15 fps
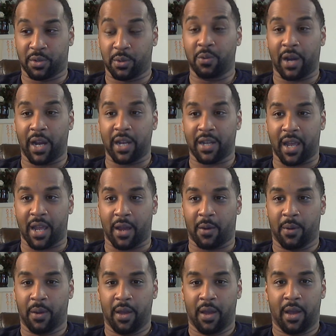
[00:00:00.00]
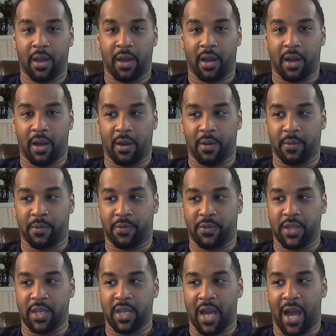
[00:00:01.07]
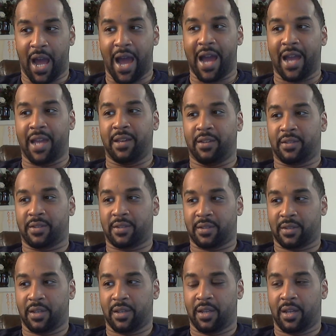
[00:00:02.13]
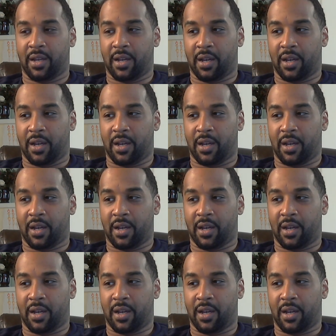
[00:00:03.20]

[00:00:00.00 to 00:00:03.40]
right now of the highest